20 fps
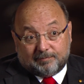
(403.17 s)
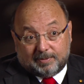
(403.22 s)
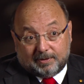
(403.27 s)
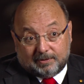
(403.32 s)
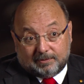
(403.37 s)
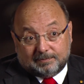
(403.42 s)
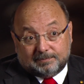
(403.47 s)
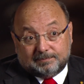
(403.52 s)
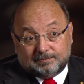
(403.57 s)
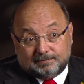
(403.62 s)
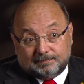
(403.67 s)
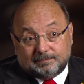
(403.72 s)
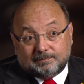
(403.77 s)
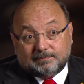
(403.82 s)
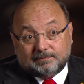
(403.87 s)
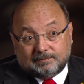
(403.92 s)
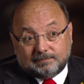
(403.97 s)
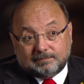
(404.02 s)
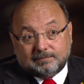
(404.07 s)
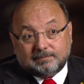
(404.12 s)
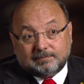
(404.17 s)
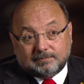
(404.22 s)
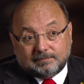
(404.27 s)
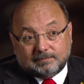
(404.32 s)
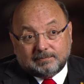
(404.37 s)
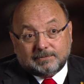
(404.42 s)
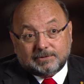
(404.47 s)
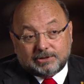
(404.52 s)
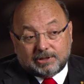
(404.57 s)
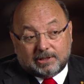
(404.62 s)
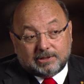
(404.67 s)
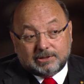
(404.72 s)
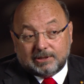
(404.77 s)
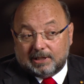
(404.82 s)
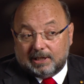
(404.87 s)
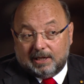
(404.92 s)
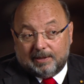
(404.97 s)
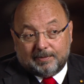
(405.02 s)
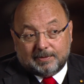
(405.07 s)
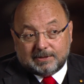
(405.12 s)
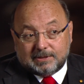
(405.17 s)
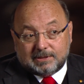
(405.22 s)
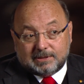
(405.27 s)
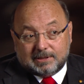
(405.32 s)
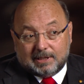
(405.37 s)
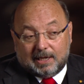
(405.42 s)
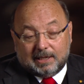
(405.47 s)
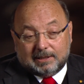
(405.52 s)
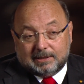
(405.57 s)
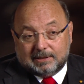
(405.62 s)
part. Changing habits, not